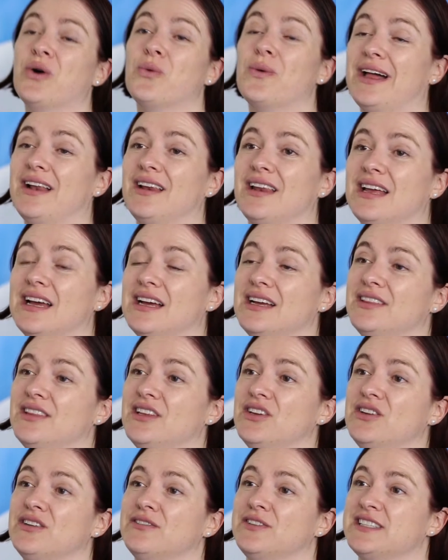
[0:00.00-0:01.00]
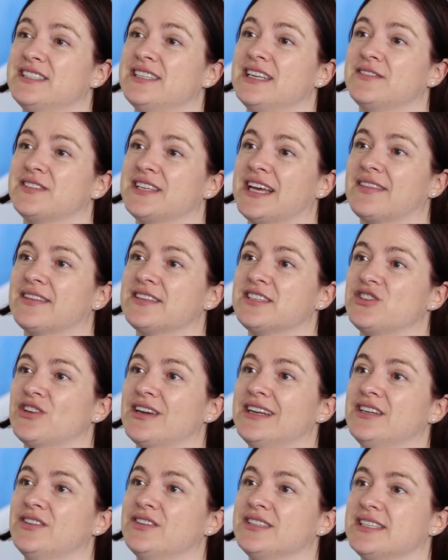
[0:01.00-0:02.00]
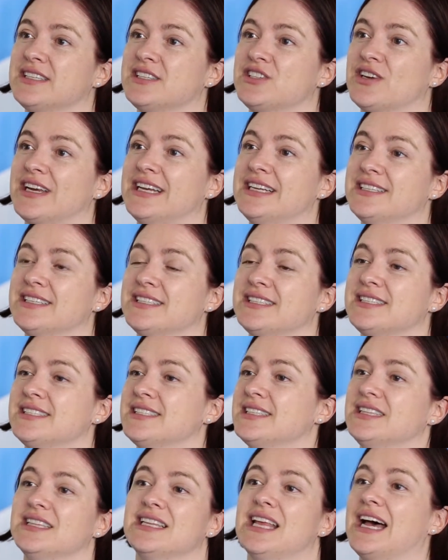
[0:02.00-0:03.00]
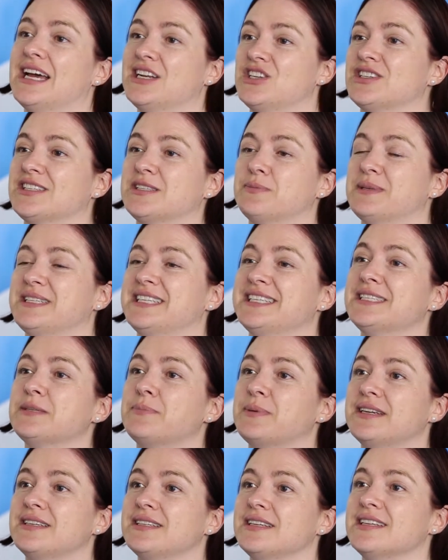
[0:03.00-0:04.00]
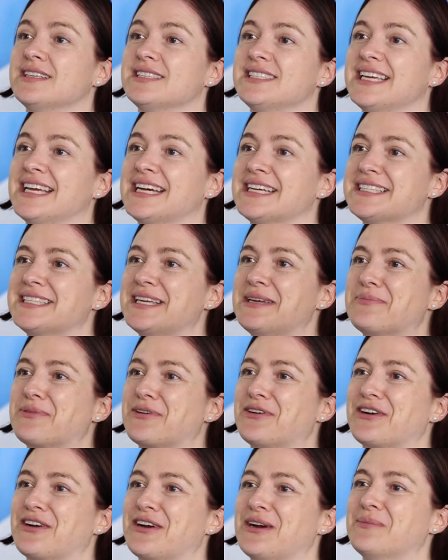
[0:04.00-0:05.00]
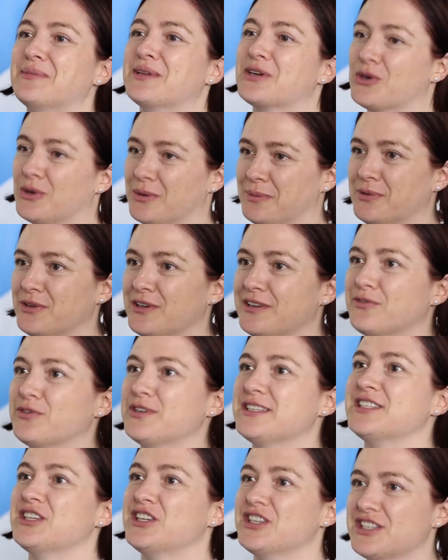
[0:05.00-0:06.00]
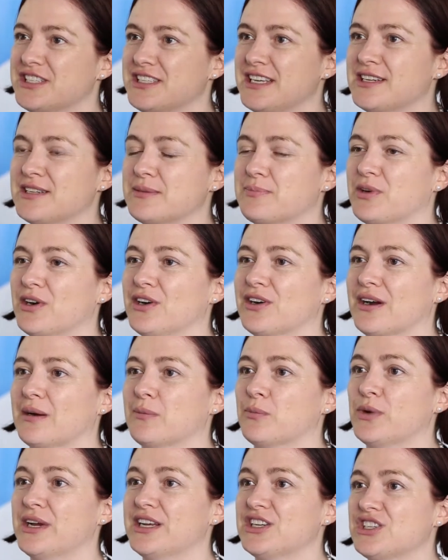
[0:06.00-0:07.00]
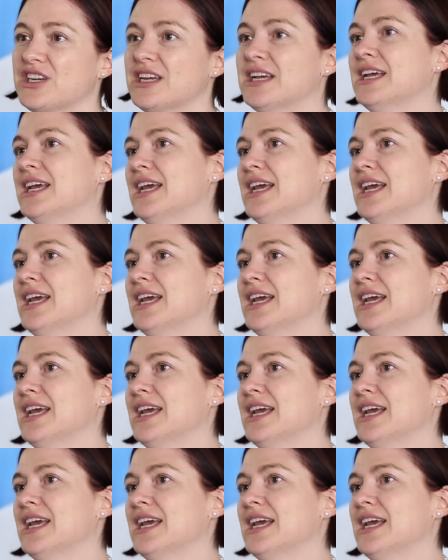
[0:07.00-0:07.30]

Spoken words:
Well, the University of South Australia is Australia's largest participant in the CRC program, the Cooperative Research Centre program, which